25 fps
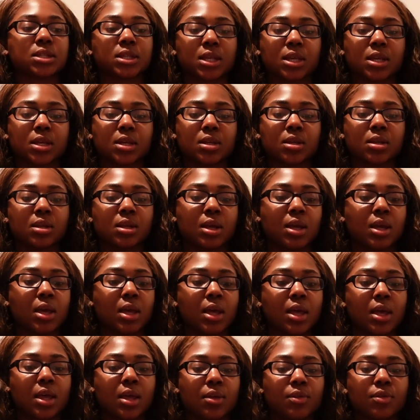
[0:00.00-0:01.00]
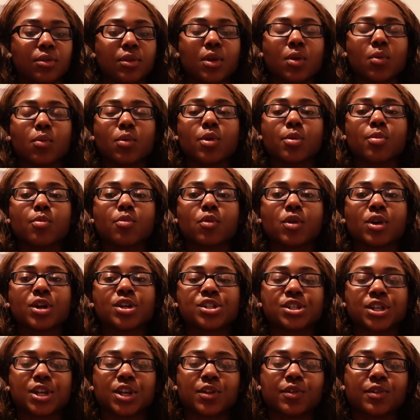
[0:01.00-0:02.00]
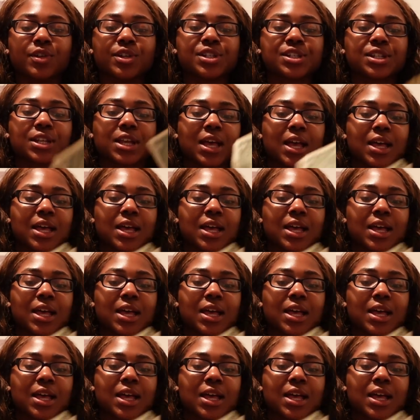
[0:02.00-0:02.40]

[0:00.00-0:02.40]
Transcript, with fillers: And there were more generous